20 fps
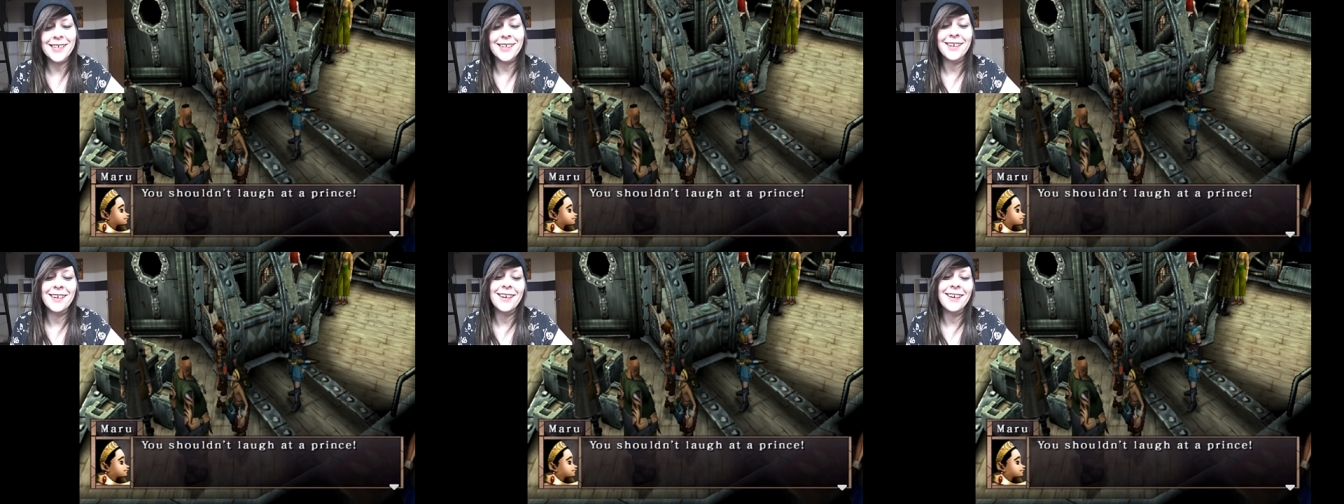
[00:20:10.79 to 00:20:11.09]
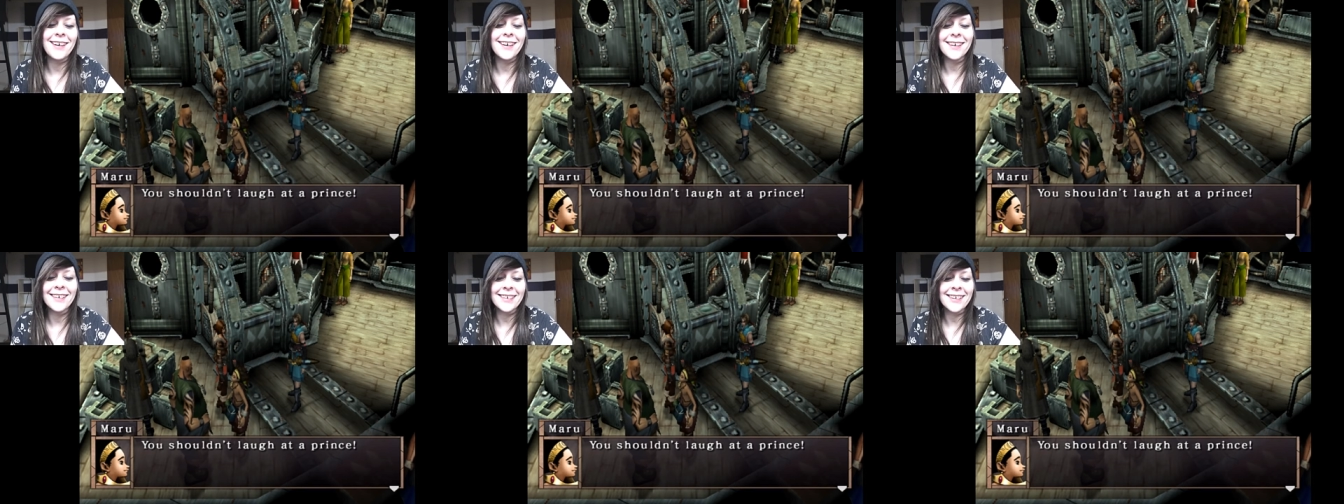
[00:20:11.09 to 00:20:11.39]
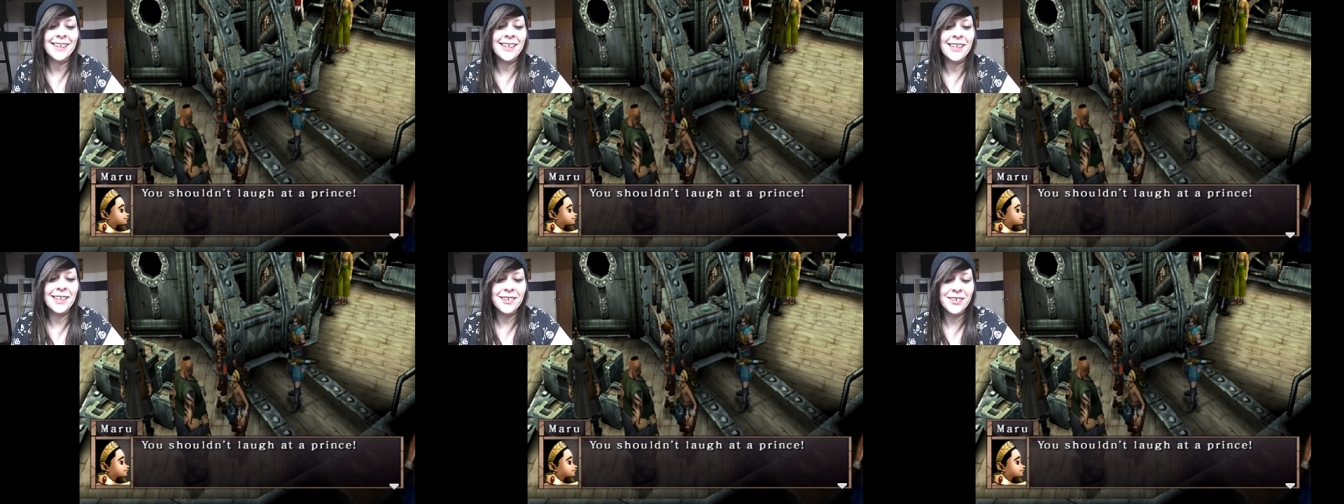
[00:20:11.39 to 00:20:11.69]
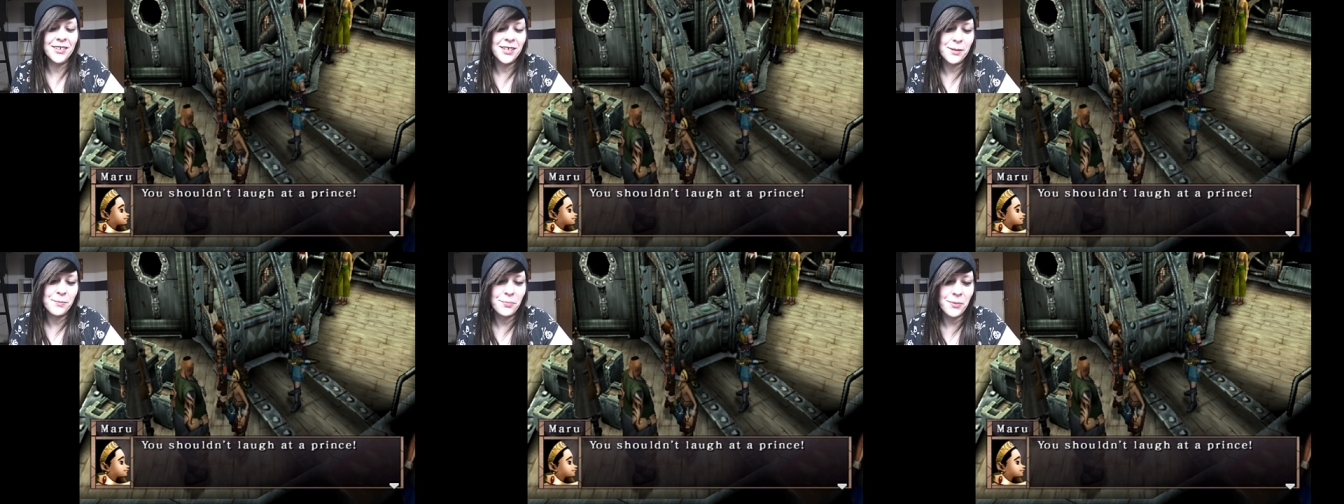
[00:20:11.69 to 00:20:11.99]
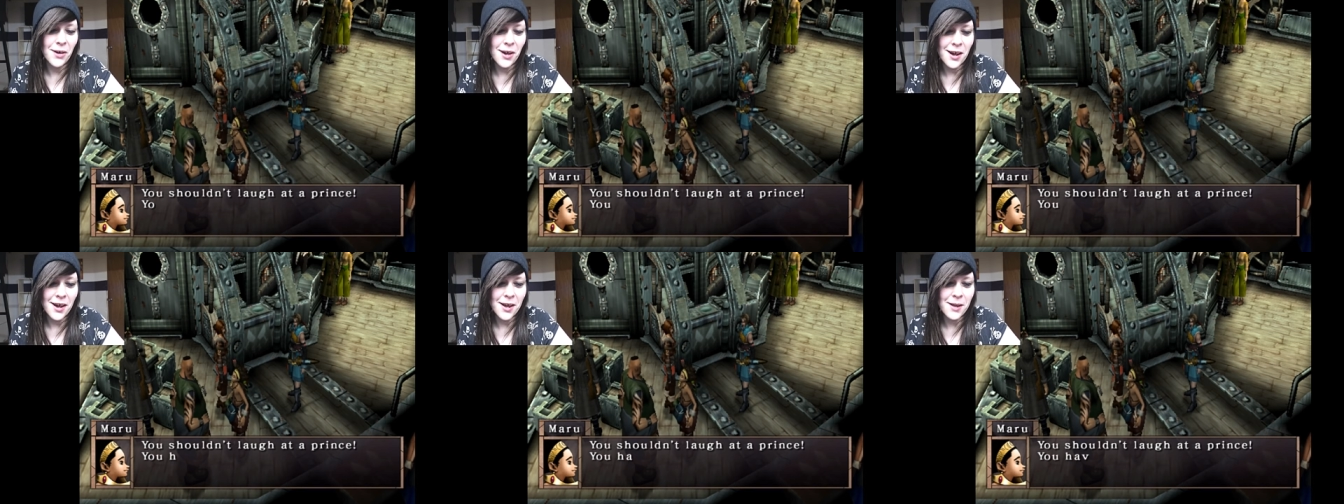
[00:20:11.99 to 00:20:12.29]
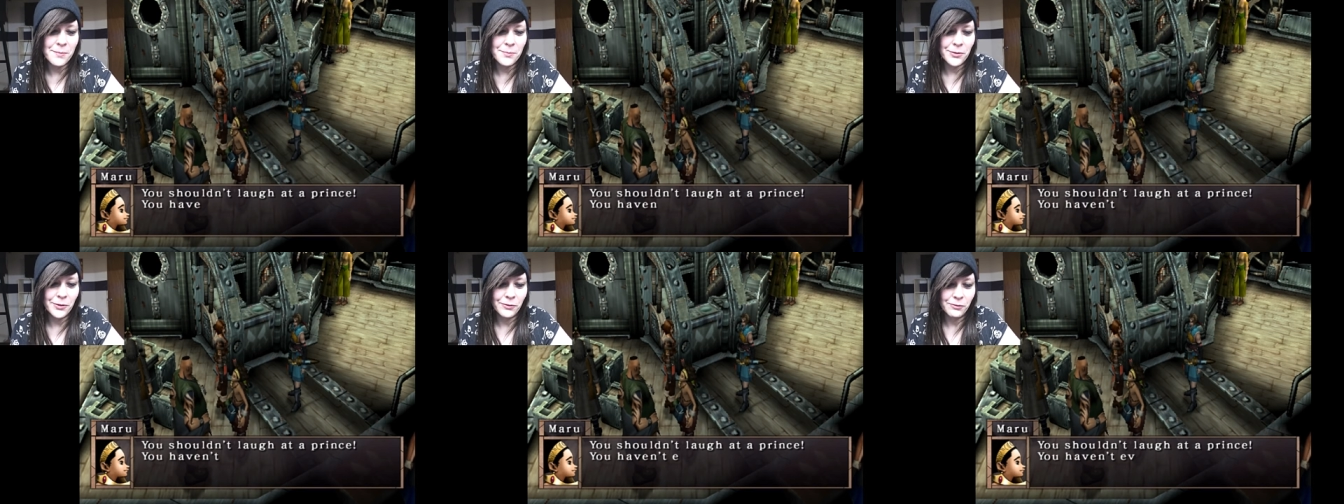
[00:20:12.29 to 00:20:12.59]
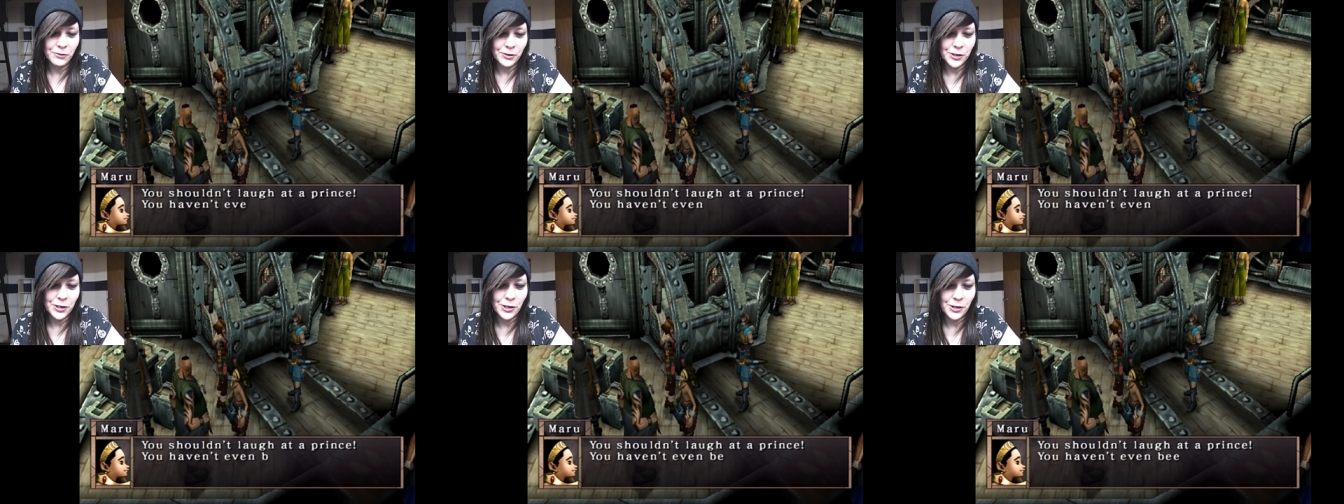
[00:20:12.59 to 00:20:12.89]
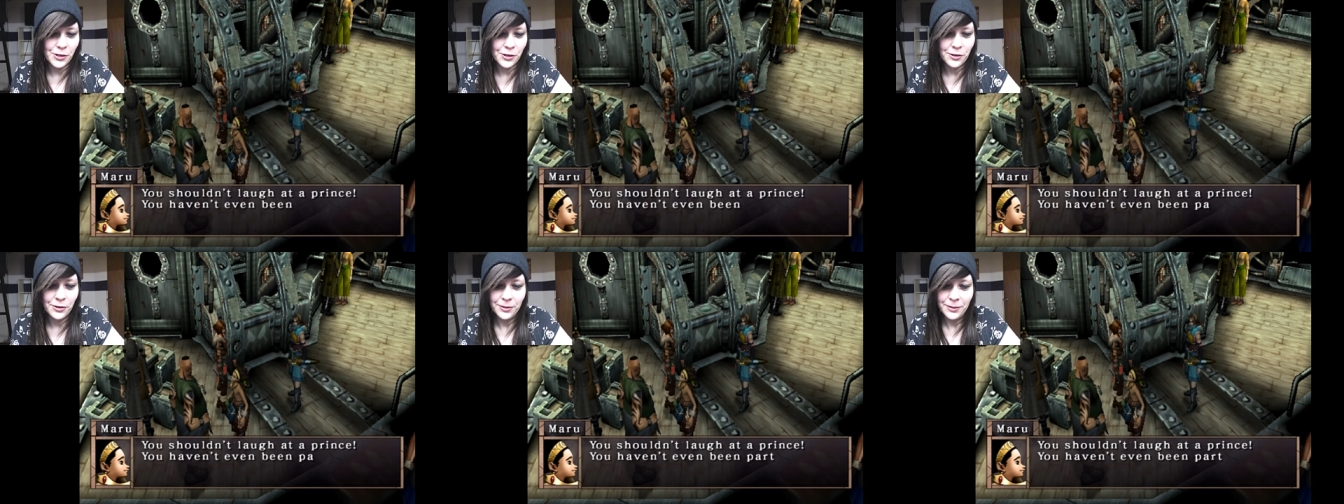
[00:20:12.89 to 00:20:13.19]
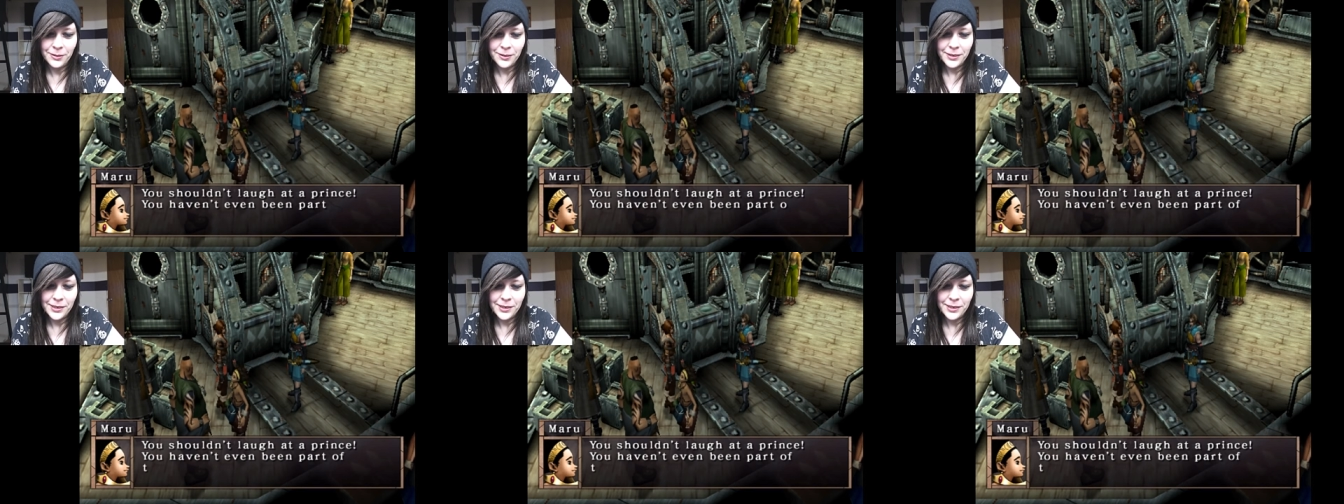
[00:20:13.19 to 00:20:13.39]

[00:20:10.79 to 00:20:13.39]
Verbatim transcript: Aw, cutie pie, Maru.